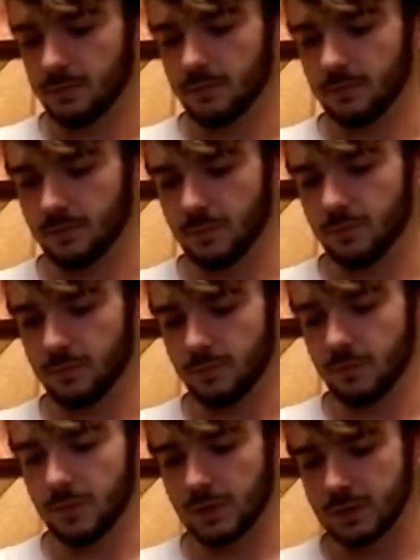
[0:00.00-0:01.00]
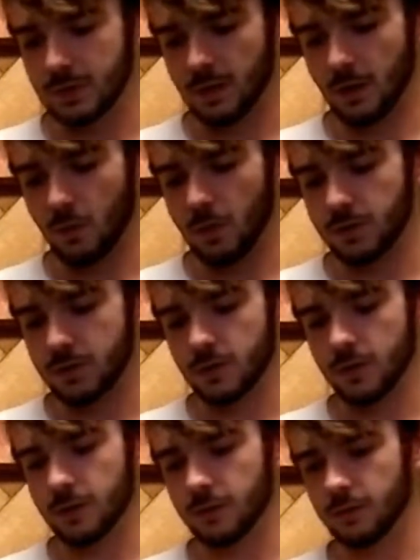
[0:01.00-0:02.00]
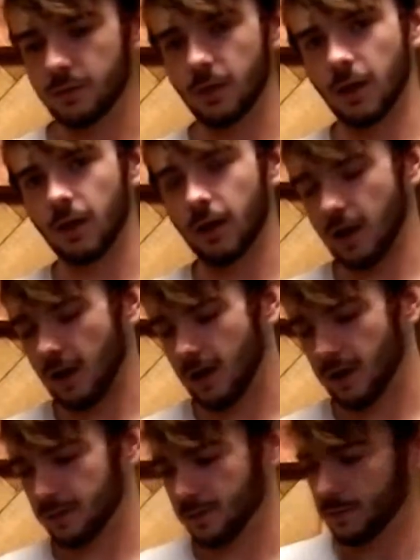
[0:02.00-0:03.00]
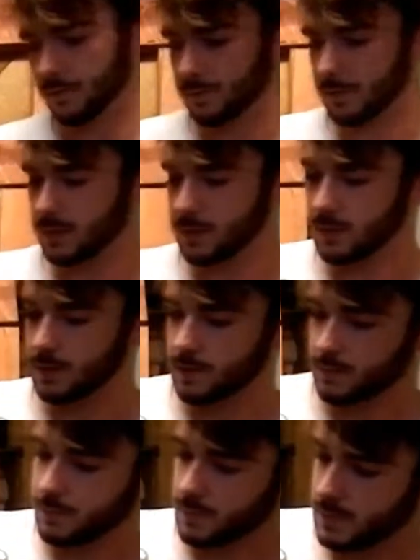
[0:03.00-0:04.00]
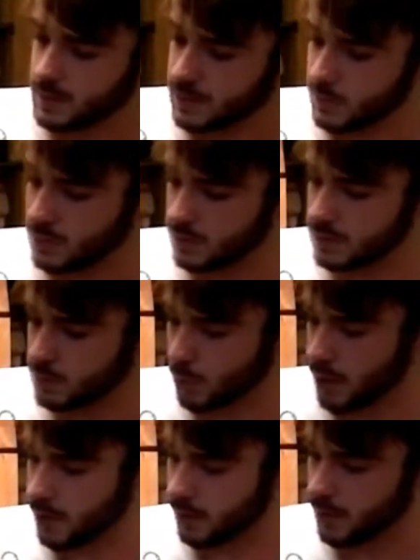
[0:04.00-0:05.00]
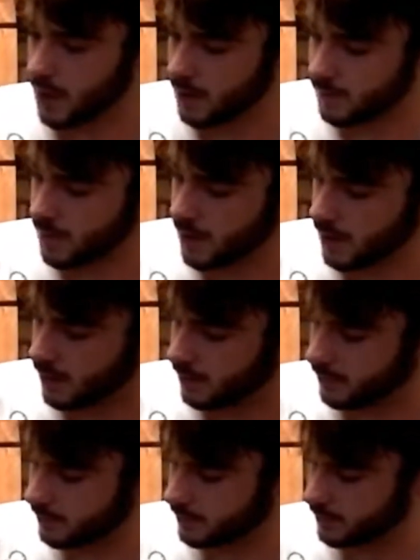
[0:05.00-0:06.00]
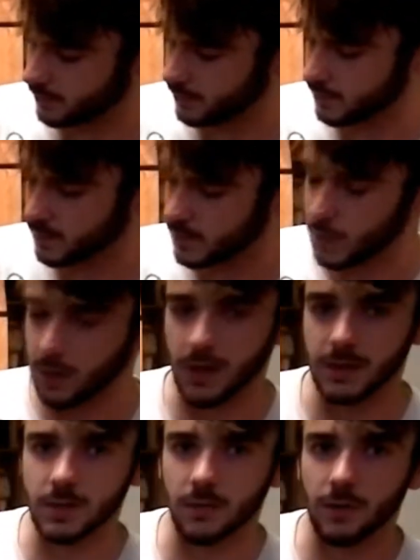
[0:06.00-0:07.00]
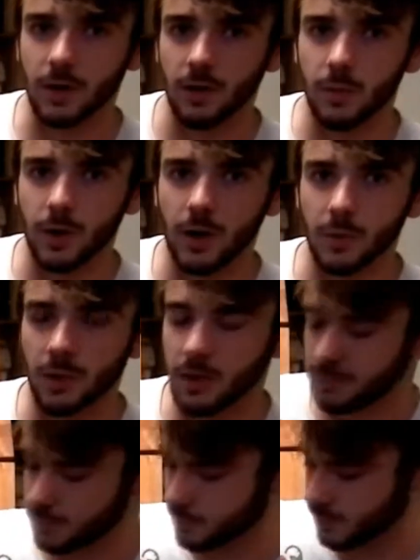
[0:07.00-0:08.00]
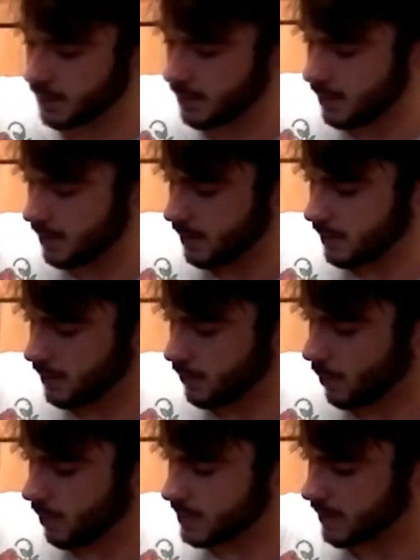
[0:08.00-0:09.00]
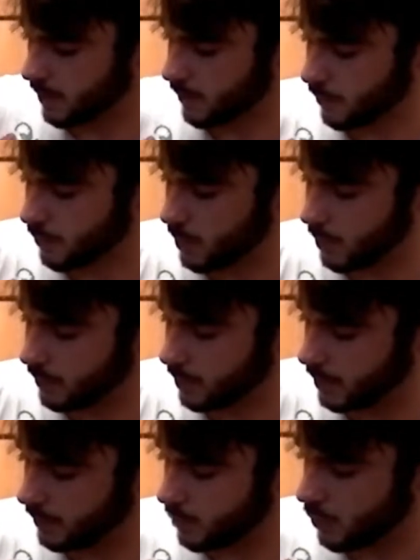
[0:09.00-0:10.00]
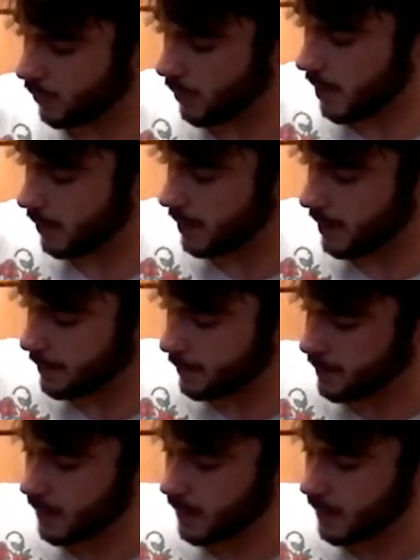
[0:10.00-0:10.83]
It's got a lot of width to it, not a lot of height. So you can spread a lot of stuff down on the bottom of, and the worms have enough room to move around in it.